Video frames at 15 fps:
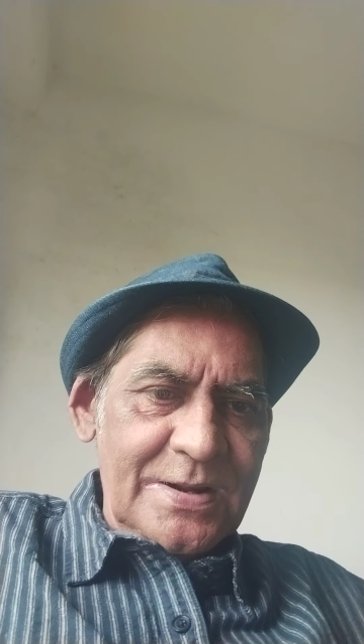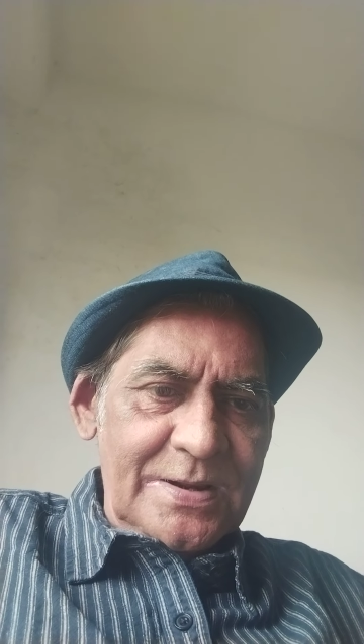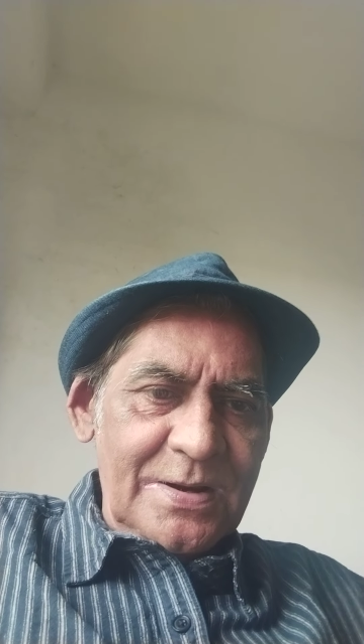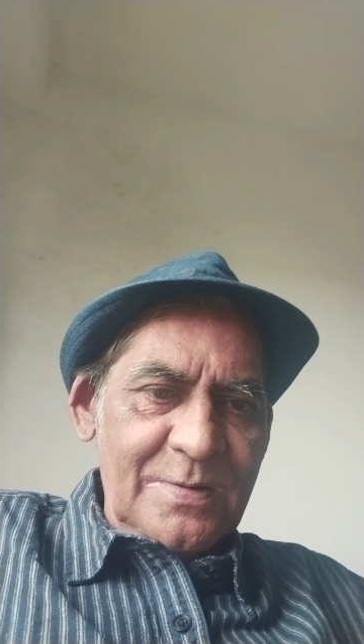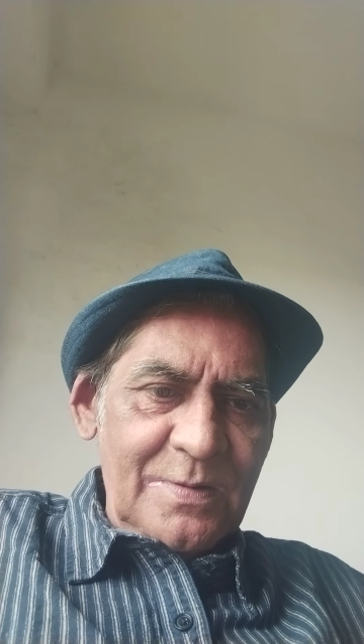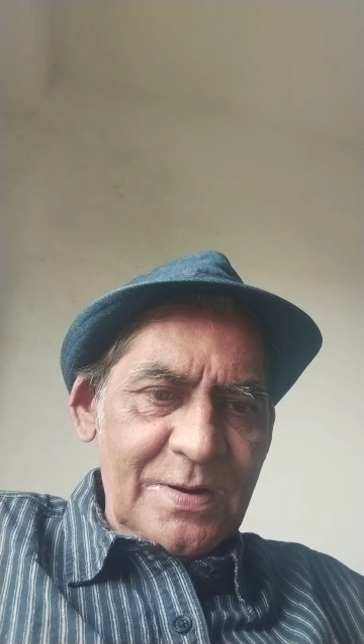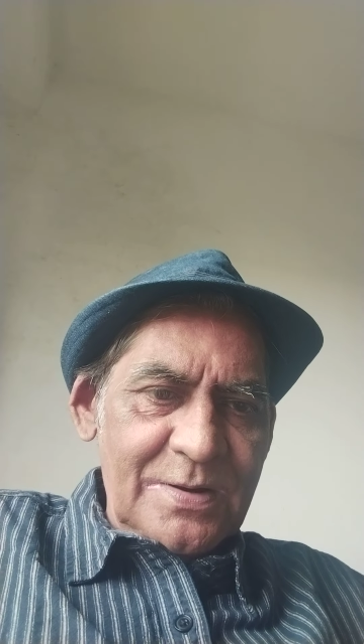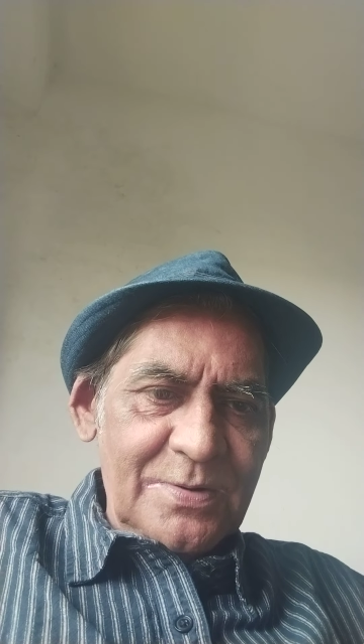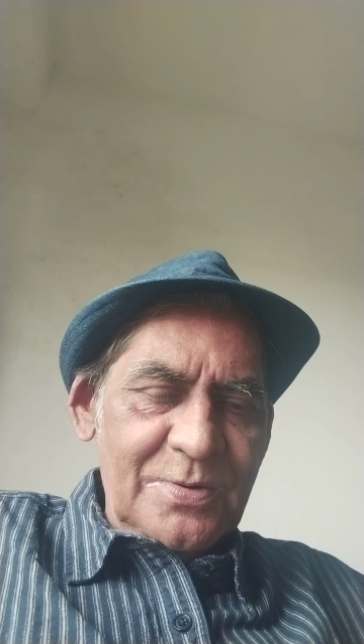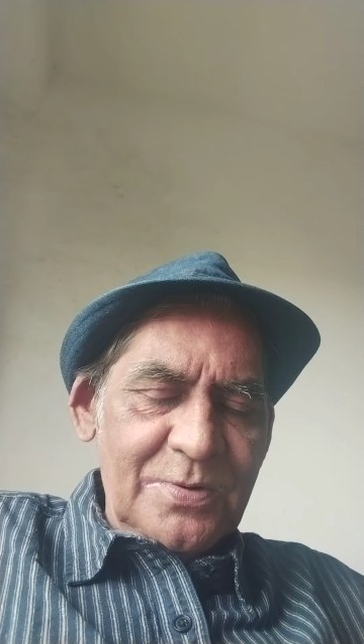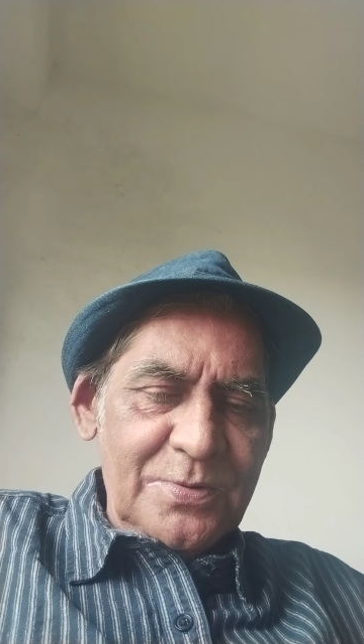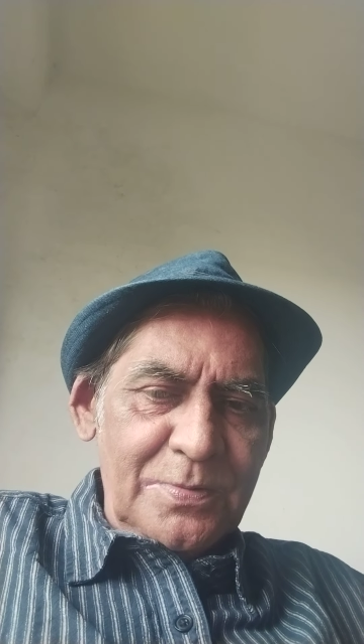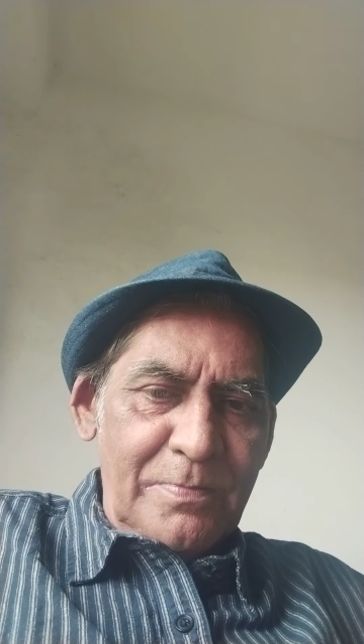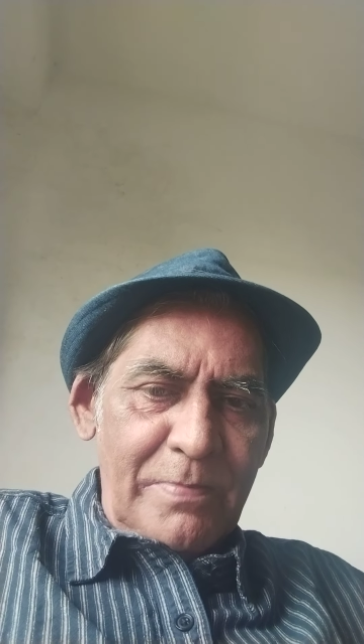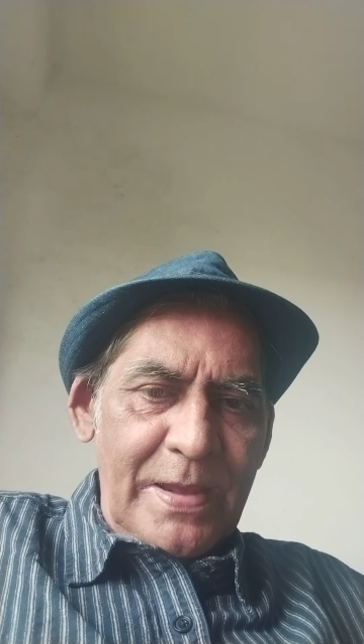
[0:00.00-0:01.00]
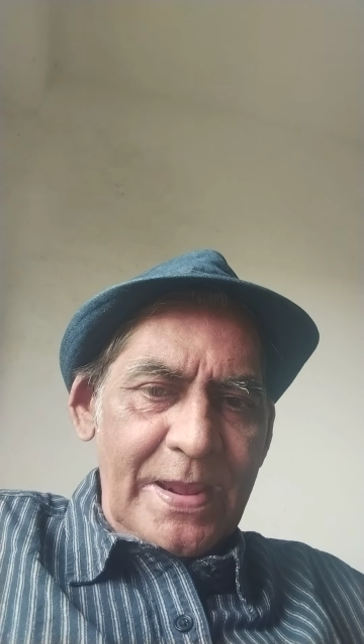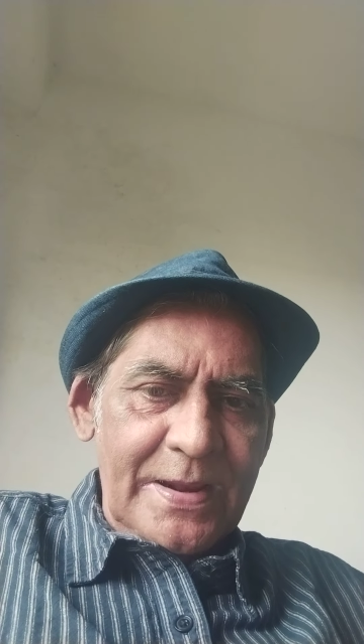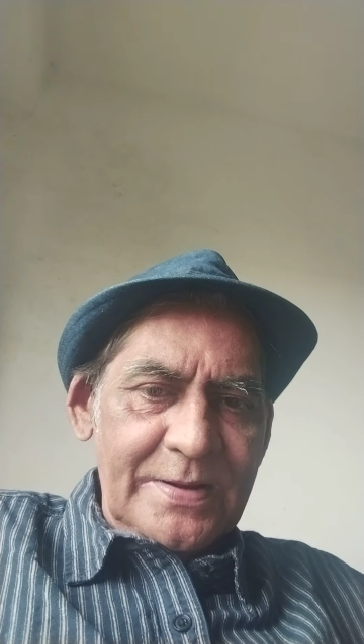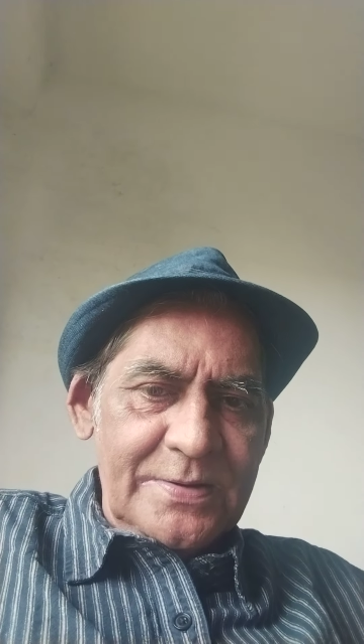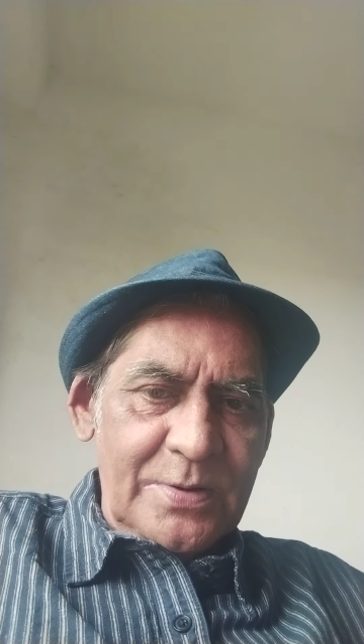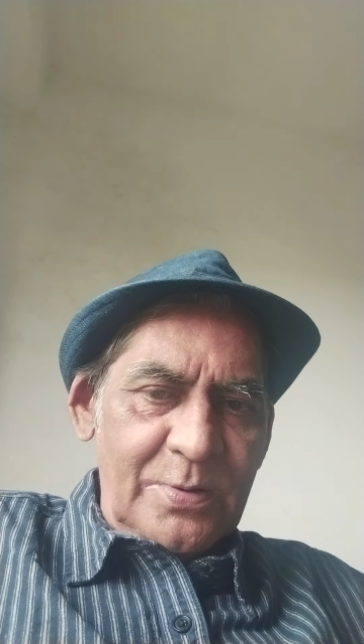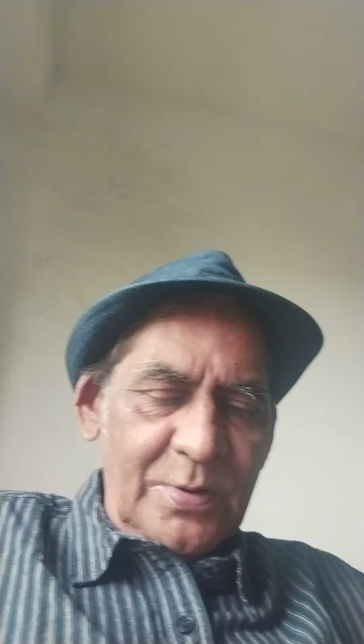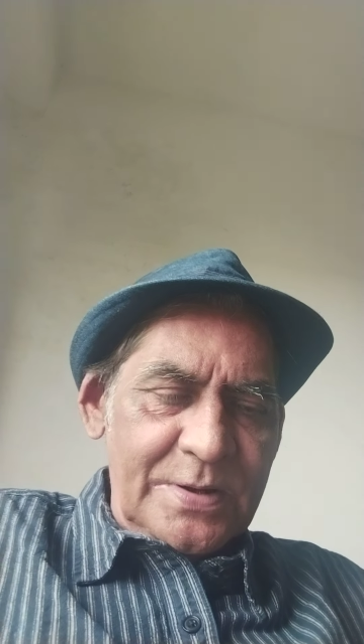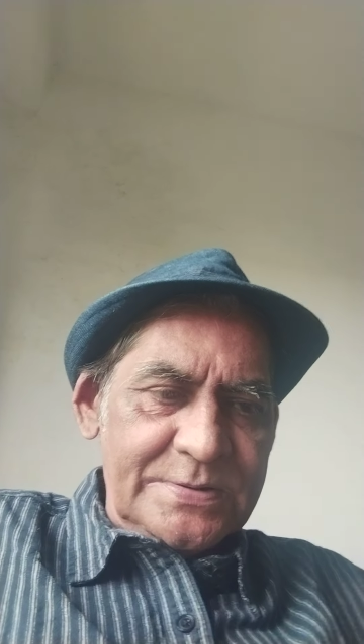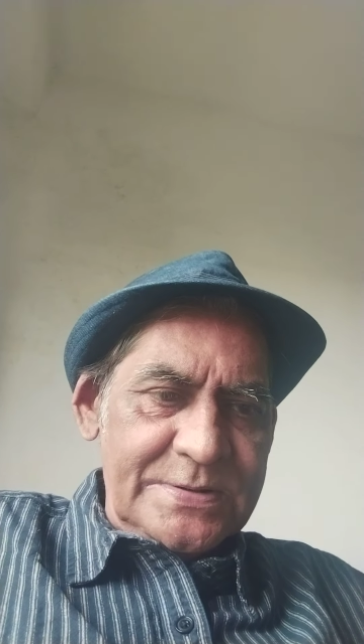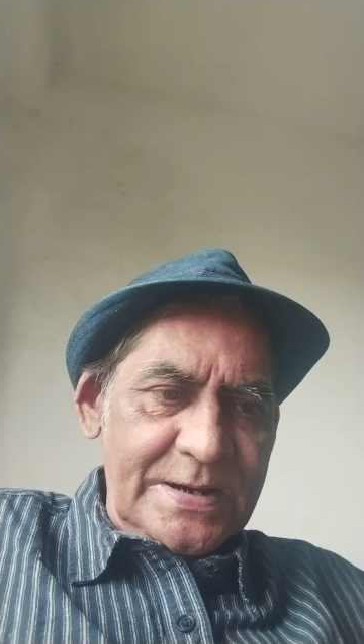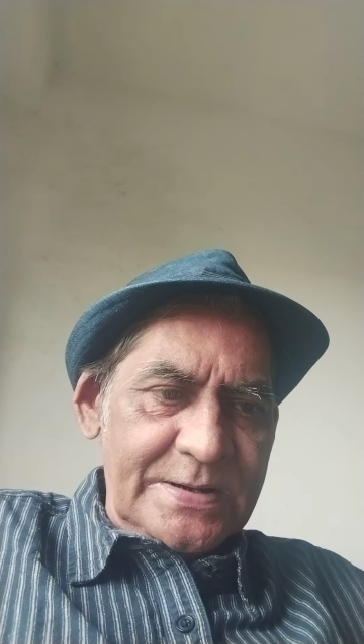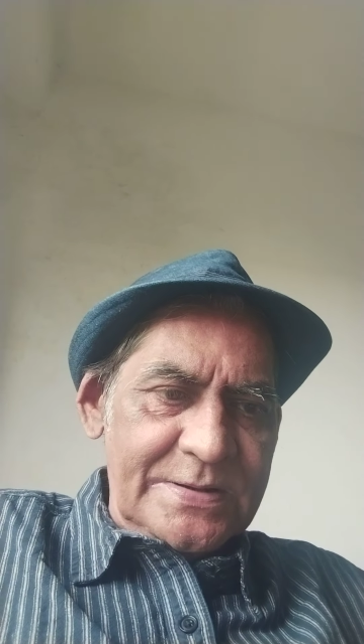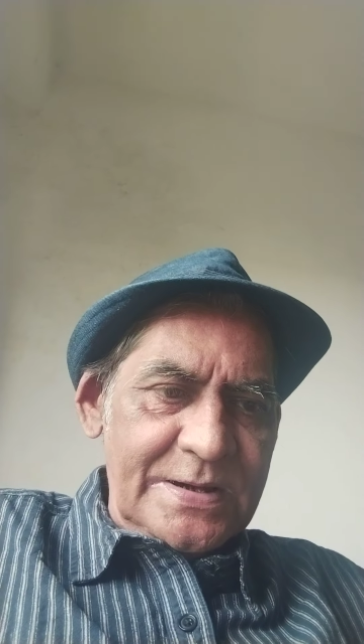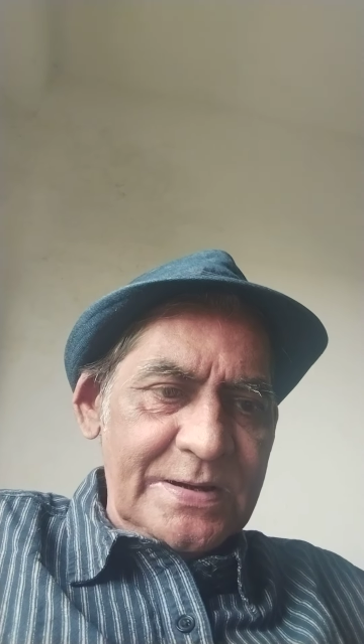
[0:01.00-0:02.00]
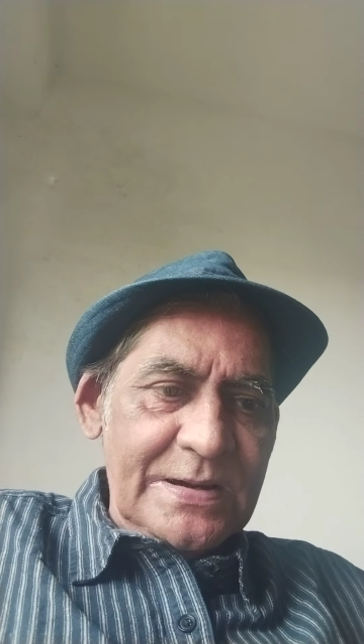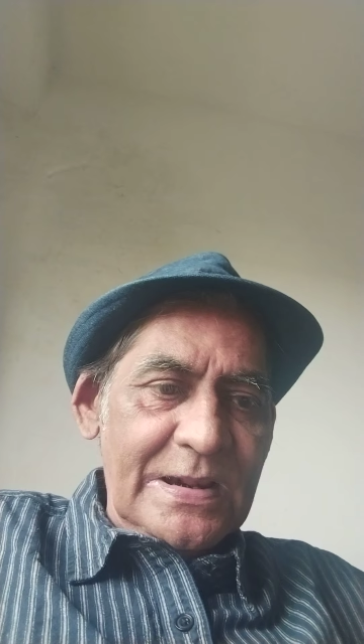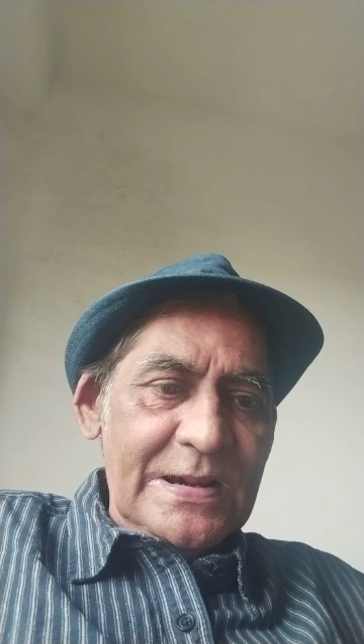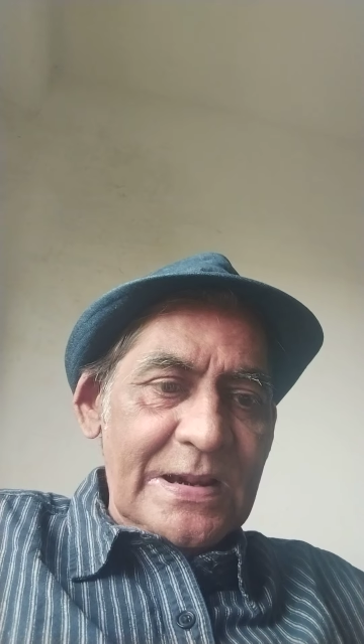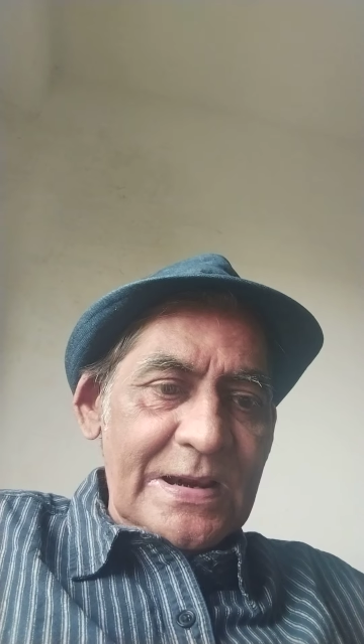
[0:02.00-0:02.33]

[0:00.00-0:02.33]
Agarwal is going to bang the horse, I think.